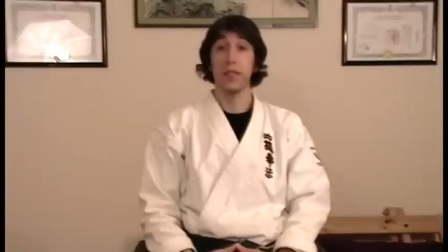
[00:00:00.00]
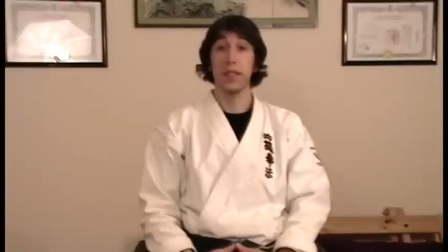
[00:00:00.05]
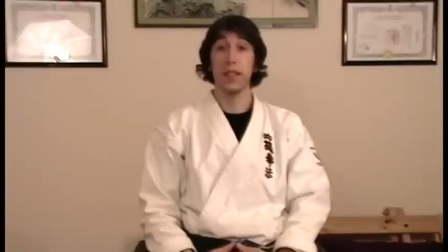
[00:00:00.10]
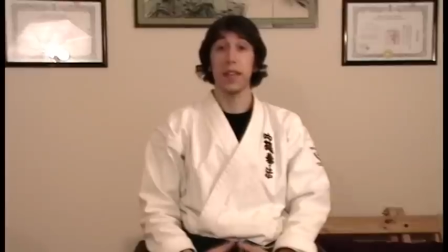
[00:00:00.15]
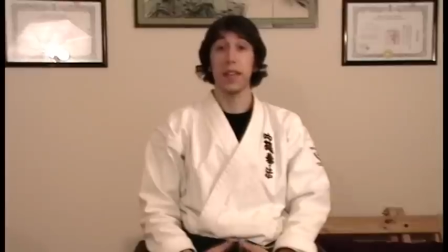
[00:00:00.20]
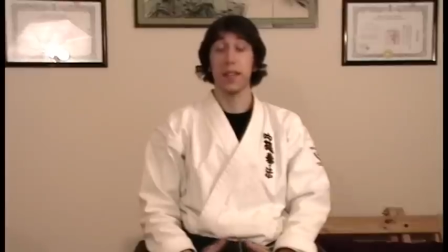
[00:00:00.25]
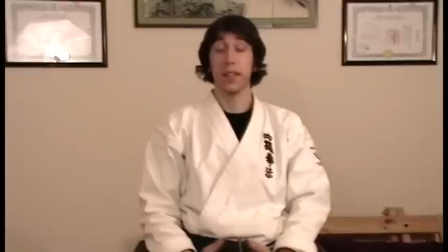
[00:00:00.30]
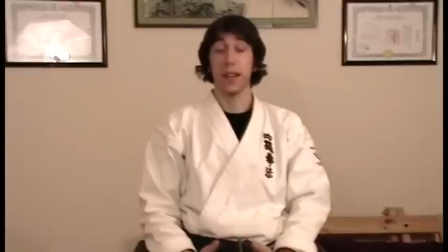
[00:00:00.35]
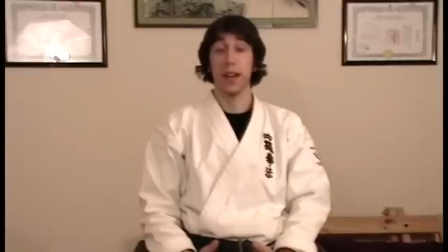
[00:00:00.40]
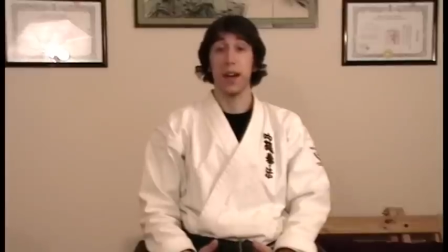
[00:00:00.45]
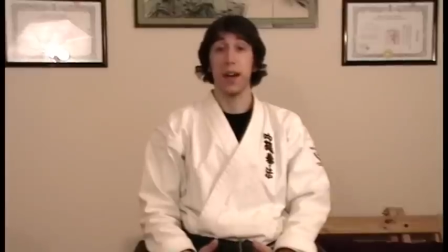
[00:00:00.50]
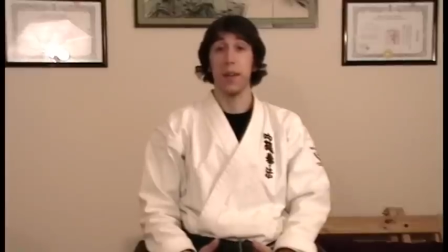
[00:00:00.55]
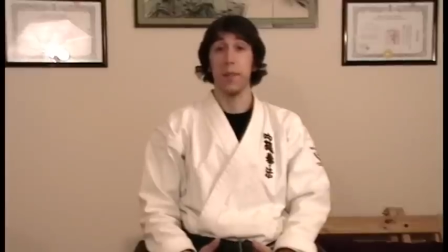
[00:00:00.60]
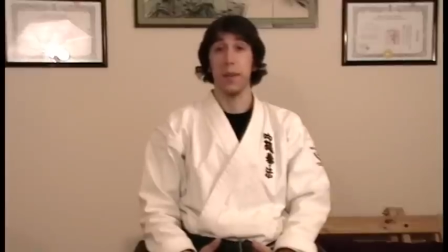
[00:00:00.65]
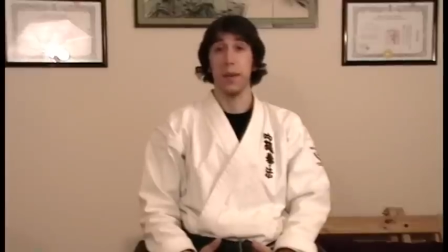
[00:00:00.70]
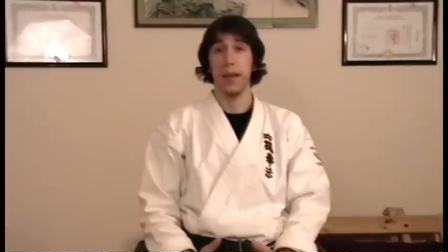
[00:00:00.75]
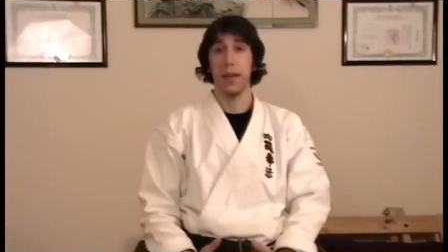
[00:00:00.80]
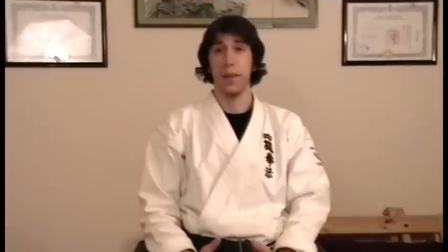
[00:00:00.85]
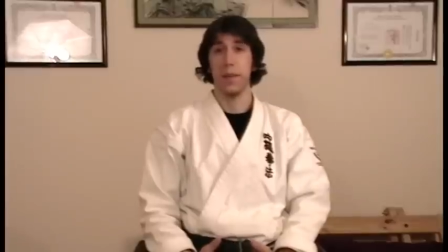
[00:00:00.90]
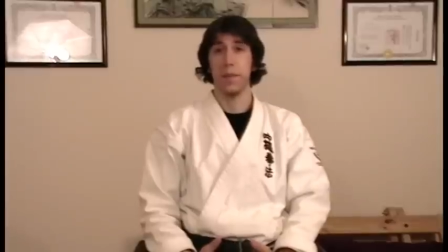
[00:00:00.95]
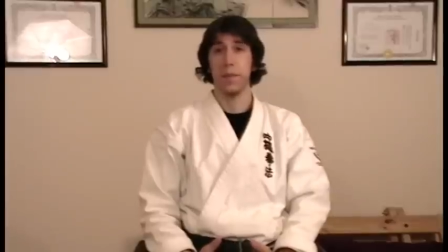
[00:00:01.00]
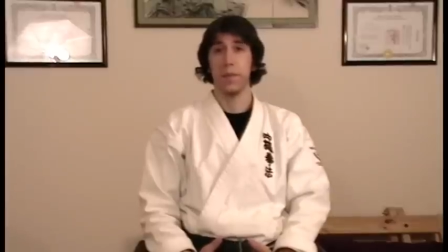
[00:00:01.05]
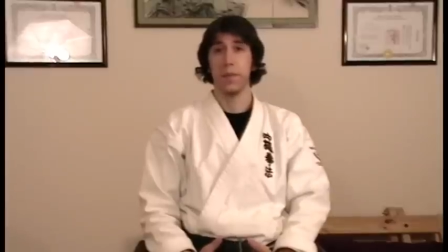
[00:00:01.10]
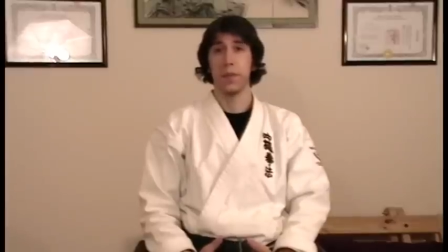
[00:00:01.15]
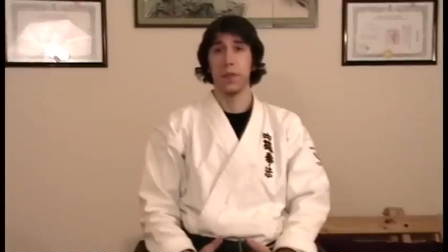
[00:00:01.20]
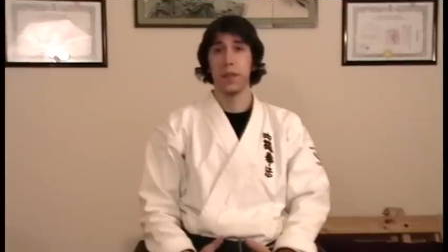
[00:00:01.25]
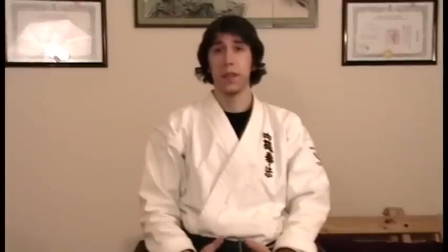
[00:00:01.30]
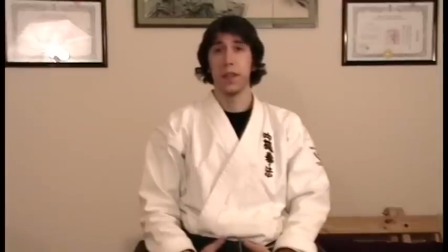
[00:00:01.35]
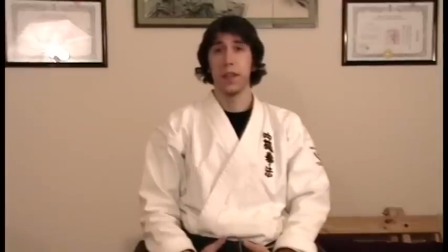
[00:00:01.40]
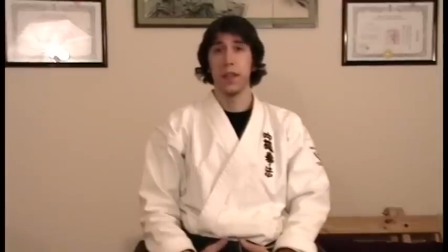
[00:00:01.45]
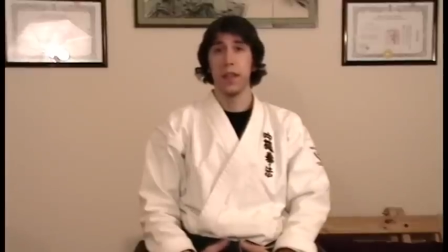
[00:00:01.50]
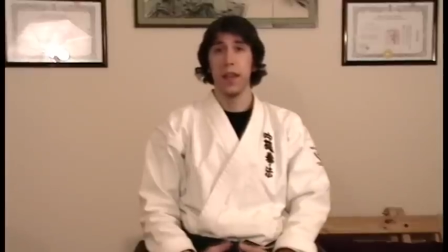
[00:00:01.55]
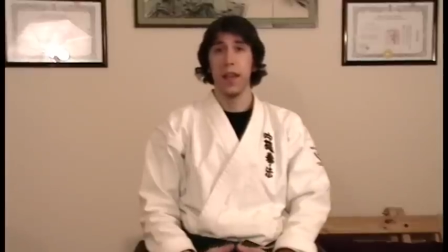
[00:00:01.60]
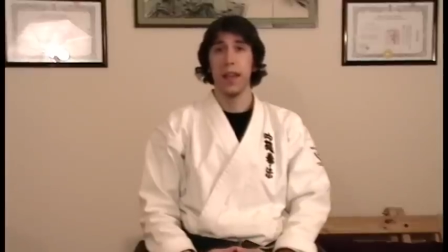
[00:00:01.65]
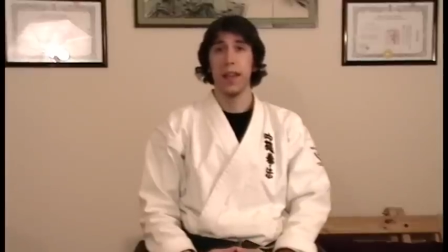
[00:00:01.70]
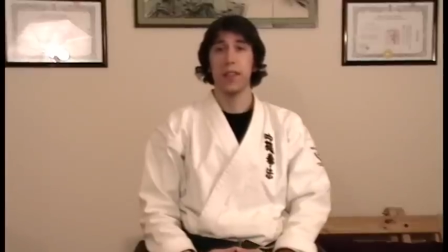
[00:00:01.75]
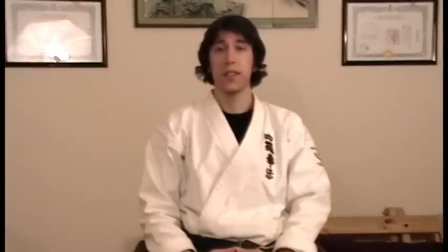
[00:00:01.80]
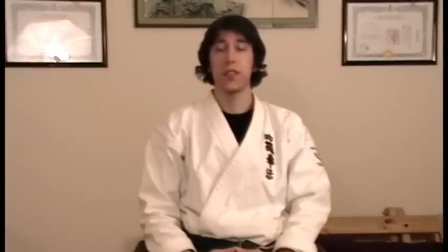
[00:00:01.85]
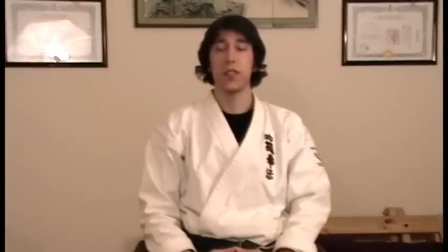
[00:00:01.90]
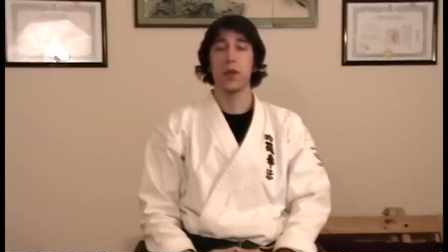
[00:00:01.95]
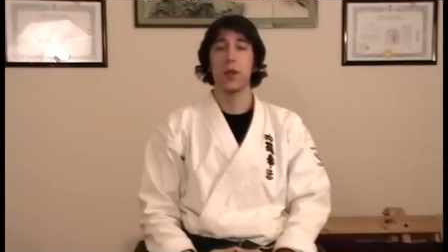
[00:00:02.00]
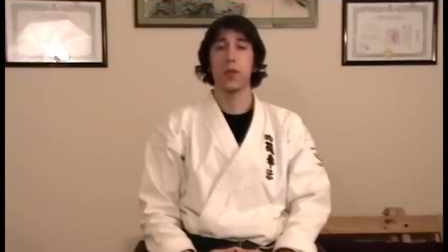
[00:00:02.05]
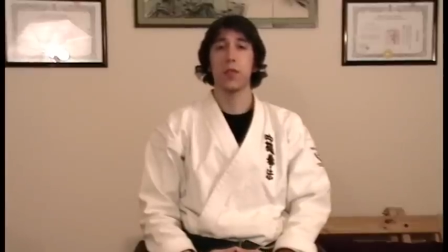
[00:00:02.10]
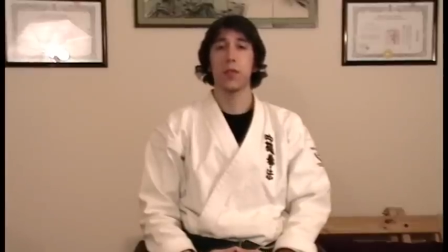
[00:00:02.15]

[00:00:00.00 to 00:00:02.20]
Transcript: and death combat. And so